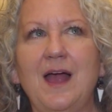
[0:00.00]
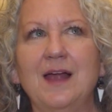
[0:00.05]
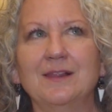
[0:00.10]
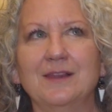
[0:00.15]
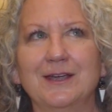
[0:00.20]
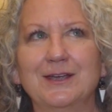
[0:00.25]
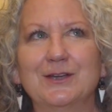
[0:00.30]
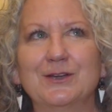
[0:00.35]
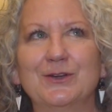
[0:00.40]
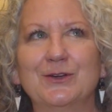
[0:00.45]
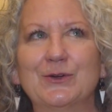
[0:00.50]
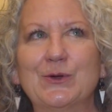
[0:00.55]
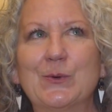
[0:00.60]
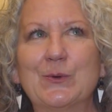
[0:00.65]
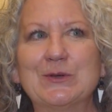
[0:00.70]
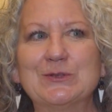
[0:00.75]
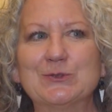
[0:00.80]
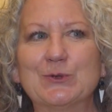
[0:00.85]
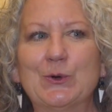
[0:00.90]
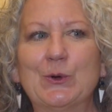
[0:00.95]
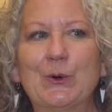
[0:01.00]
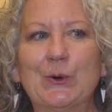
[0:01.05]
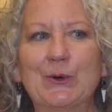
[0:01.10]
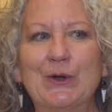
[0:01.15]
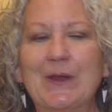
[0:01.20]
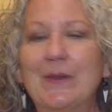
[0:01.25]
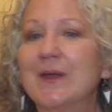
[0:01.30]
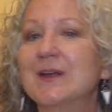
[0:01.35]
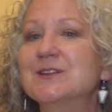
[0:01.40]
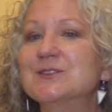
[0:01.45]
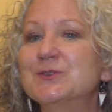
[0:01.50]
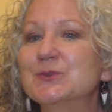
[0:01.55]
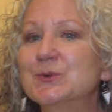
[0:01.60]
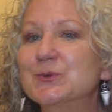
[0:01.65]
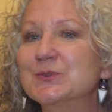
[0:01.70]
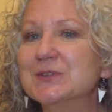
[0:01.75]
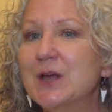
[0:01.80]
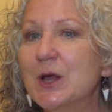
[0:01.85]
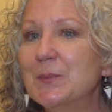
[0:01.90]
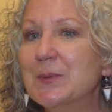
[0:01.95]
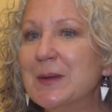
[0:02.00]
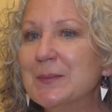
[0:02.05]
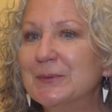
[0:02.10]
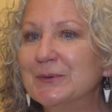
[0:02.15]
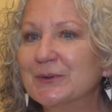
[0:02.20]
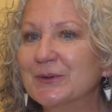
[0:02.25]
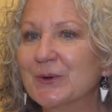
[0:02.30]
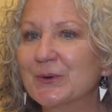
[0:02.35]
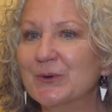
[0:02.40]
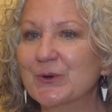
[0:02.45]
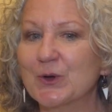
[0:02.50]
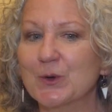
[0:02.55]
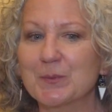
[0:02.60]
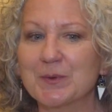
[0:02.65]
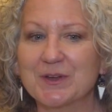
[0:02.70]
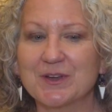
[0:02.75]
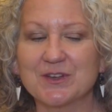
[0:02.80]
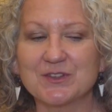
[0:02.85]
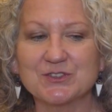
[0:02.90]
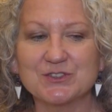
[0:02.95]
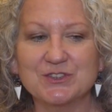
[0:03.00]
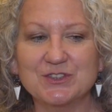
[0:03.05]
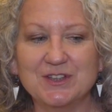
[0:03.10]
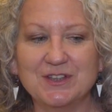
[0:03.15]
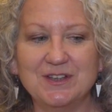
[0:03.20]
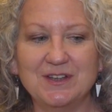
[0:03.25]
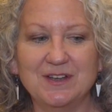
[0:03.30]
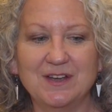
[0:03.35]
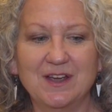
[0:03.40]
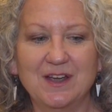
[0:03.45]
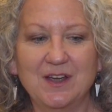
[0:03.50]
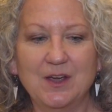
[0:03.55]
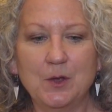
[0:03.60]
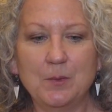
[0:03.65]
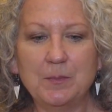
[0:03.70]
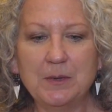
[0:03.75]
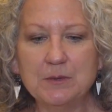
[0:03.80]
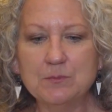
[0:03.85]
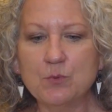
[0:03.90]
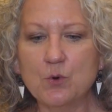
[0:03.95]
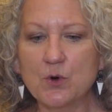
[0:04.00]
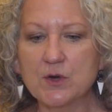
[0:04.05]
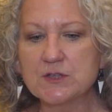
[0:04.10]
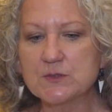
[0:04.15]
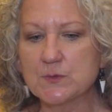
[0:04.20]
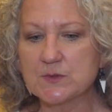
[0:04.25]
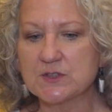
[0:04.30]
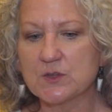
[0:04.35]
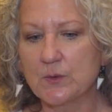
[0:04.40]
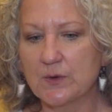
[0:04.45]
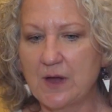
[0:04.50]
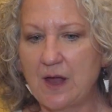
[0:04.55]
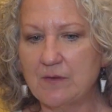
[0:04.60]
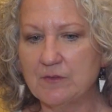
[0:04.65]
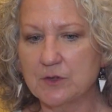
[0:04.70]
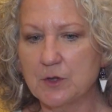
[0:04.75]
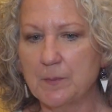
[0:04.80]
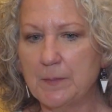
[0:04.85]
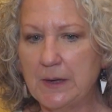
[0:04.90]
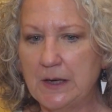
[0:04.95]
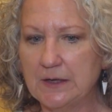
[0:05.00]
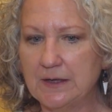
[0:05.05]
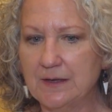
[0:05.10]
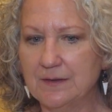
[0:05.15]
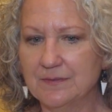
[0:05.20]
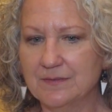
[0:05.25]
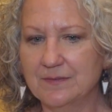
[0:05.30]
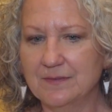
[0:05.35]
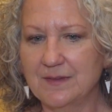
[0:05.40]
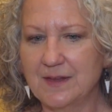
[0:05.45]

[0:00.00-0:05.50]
I like going to her, and I like to tell people to go to her because she pinpoints what's going on with the body.